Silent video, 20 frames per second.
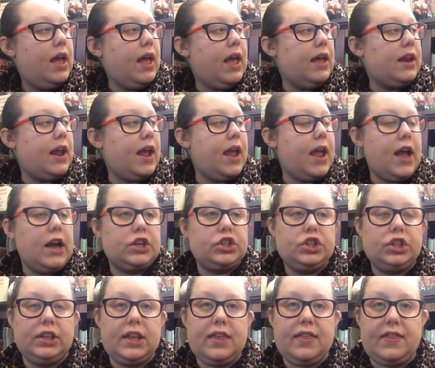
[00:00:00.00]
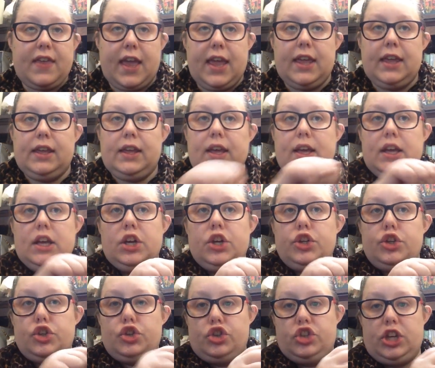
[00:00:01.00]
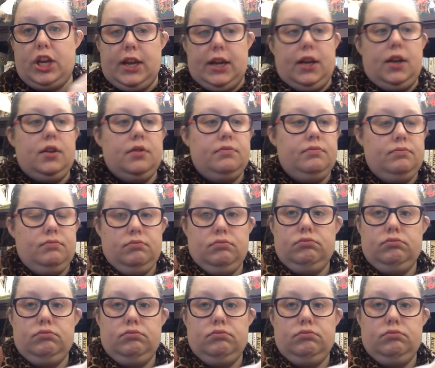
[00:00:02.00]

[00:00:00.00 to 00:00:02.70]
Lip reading: And I actually thank Jean